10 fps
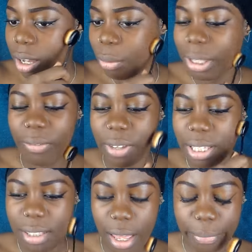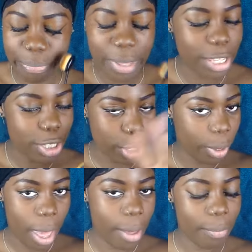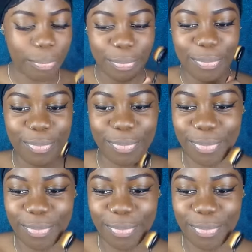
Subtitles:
we can fix that. It's okay.